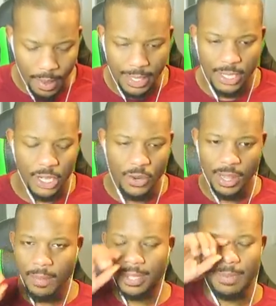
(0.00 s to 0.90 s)
I was actually
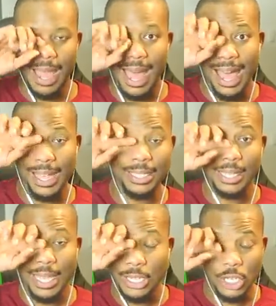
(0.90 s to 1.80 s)
doing that because my eye is
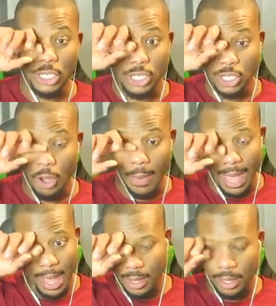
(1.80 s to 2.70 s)
like itching so
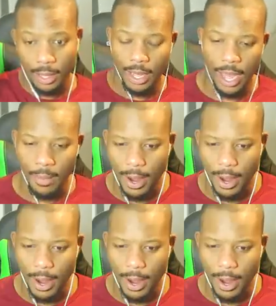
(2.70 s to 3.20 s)
bad. Um.